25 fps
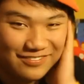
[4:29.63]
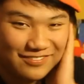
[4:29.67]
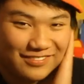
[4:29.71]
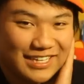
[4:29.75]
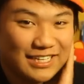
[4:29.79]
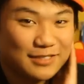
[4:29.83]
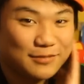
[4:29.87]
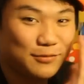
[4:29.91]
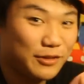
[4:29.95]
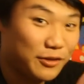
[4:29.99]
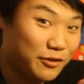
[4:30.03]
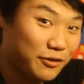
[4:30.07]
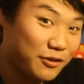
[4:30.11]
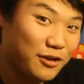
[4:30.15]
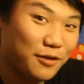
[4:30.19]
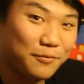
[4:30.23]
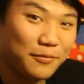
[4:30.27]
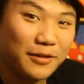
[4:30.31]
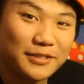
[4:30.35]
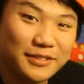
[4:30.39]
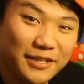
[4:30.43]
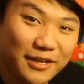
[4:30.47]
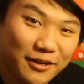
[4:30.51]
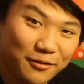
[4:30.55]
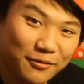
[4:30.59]
Thanks for your
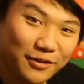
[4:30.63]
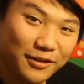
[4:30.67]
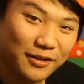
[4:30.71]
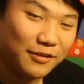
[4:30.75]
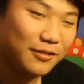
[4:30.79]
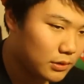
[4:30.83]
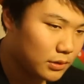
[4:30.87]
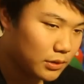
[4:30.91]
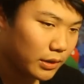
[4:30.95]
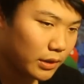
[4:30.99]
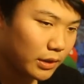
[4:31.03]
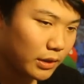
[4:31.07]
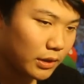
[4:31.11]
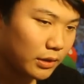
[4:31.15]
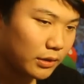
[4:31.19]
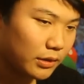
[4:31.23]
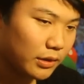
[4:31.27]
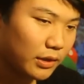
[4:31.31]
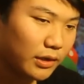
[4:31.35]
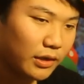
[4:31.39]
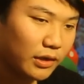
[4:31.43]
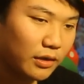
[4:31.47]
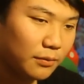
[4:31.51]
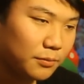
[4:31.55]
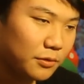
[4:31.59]
comments anyway. So yeah,
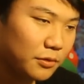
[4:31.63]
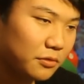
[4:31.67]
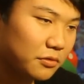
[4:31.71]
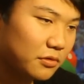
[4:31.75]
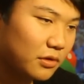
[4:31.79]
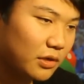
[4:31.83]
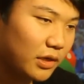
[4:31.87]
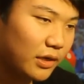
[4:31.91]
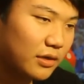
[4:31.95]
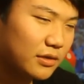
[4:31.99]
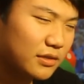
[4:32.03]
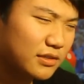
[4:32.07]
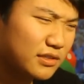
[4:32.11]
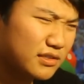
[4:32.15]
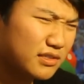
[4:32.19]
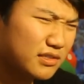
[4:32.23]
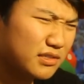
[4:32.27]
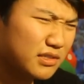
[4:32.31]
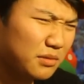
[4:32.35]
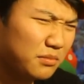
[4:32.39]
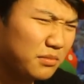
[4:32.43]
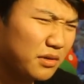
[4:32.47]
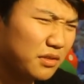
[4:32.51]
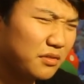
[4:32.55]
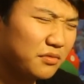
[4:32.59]
then I upload like
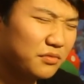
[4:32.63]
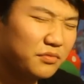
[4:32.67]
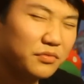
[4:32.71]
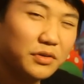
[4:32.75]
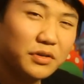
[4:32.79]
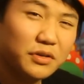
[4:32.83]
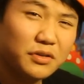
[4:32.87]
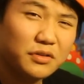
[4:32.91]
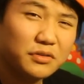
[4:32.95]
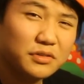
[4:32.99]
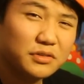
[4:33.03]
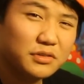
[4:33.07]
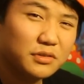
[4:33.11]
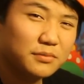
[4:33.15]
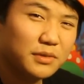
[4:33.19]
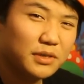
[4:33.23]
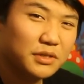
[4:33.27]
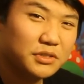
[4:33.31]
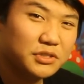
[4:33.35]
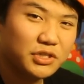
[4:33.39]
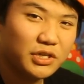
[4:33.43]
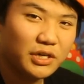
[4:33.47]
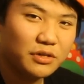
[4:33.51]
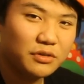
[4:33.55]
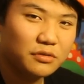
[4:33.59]
some other videos on
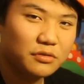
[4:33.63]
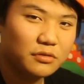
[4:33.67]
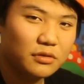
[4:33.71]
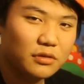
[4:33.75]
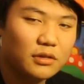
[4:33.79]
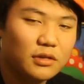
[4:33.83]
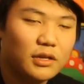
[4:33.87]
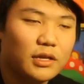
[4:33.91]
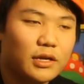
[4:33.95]
my channel,